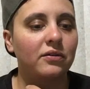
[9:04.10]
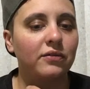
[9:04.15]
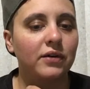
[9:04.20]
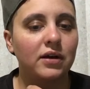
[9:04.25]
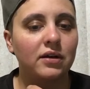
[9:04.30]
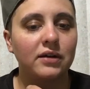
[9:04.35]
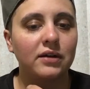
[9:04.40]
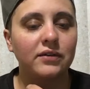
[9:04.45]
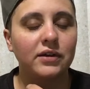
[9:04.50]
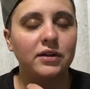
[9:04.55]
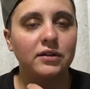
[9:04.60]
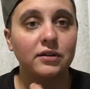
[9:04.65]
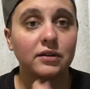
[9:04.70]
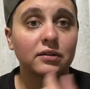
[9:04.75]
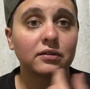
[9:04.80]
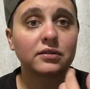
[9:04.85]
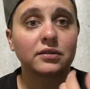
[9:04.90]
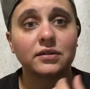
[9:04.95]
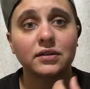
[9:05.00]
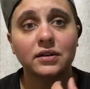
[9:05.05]
if I'll have anything
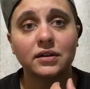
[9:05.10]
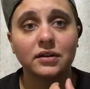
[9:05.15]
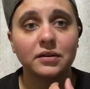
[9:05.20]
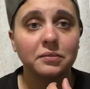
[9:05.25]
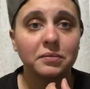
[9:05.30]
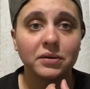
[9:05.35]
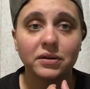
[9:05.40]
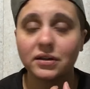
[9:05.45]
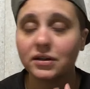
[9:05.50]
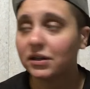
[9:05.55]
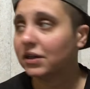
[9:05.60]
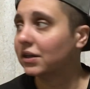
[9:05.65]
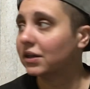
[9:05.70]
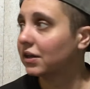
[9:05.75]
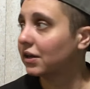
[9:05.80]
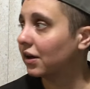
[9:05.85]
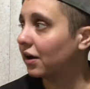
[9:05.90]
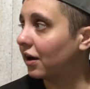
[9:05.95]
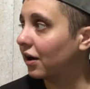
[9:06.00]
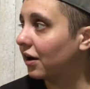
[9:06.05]
else to say, but,
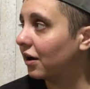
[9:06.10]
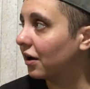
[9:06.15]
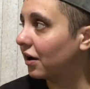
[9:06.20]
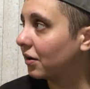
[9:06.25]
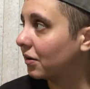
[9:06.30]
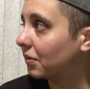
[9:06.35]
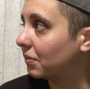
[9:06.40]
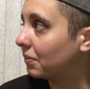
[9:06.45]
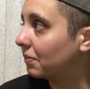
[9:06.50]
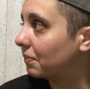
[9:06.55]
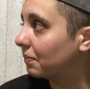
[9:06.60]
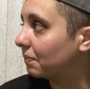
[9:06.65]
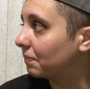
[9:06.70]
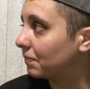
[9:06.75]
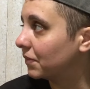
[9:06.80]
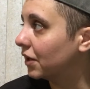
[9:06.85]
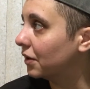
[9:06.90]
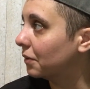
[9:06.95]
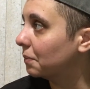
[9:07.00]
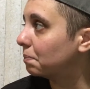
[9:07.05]

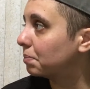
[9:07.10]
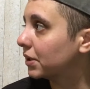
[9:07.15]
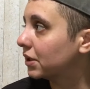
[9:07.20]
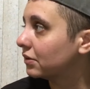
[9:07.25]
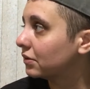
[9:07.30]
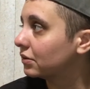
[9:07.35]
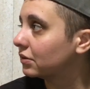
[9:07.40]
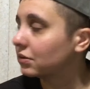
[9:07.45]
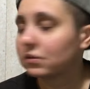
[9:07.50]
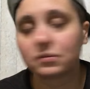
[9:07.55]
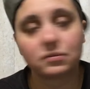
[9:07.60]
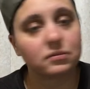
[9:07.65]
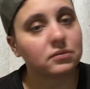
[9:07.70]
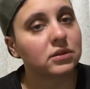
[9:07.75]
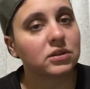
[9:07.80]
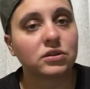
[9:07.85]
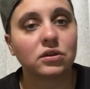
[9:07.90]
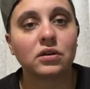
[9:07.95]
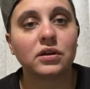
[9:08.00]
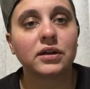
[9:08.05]
yep,
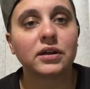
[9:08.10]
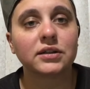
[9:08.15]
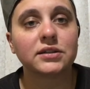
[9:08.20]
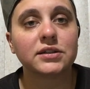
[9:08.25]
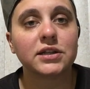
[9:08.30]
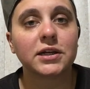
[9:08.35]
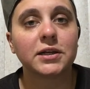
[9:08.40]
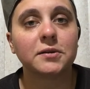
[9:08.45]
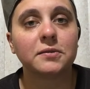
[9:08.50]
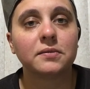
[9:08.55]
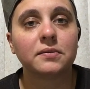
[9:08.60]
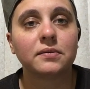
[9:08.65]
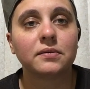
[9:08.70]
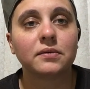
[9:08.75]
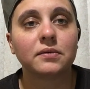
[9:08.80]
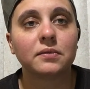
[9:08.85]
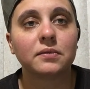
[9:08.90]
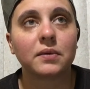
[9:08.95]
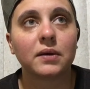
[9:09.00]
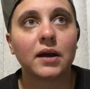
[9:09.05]
that's all I gotta say.
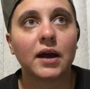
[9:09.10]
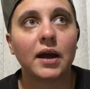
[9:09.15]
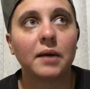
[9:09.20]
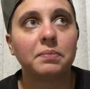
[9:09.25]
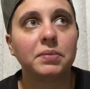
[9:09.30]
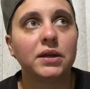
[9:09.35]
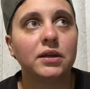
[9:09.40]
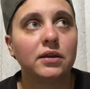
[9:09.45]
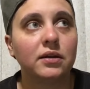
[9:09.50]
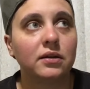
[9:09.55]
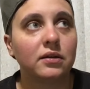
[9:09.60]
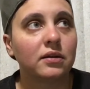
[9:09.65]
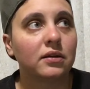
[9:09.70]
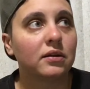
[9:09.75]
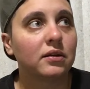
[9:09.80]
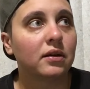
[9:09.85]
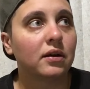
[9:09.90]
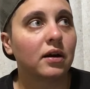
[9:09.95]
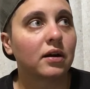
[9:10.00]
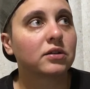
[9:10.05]
Happy
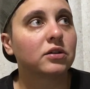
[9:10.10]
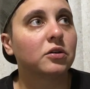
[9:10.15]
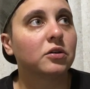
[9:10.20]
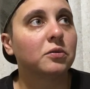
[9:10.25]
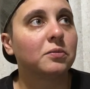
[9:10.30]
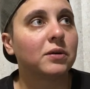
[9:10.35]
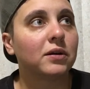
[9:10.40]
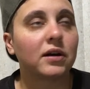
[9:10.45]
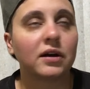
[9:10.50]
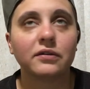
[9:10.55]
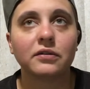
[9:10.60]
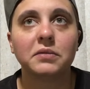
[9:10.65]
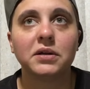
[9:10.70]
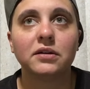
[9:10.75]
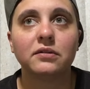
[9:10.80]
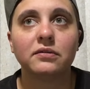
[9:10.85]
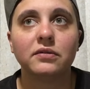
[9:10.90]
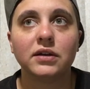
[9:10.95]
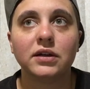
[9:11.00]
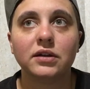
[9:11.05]
October. I haven't
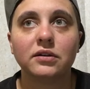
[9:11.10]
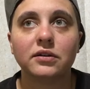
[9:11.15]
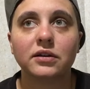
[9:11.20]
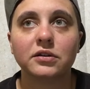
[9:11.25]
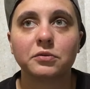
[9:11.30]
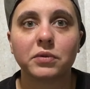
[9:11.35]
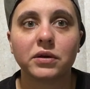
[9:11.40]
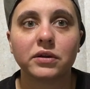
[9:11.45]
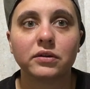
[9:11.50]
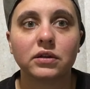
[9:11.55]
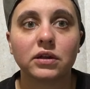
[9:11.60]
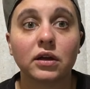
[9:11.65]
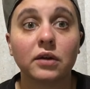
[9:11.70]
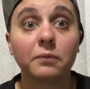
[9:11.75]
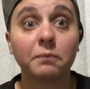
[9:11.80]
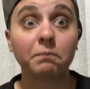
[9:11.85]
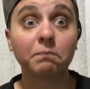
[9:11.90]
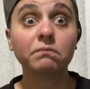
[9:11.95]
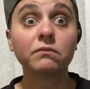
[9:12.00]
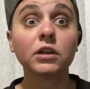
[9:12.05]
made a video this month yet.
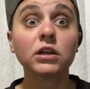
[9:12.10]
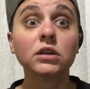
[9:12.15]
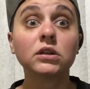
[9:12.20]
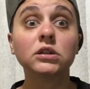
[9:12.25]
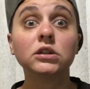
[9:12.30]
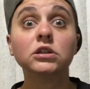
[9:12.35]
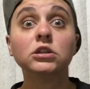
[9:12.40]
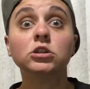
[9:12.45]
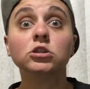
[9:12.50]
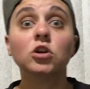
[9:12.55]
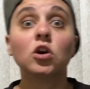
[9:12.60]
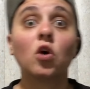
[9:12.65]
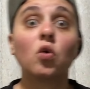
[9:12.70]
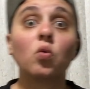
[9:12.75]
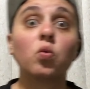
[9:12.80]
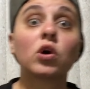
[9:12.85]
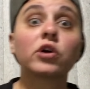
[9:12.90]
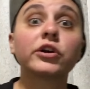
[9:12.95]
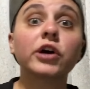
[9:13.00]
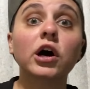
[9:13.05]

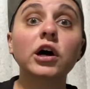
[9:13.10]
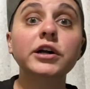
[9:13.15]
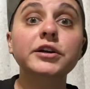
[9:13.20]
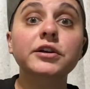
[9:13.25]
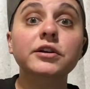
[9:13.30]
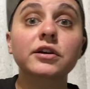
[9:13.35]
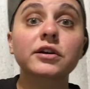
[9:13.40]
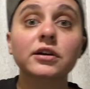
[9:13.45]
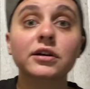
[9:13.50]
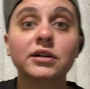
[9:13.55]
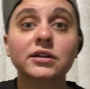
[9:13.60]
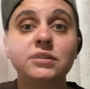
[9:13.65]
We're done!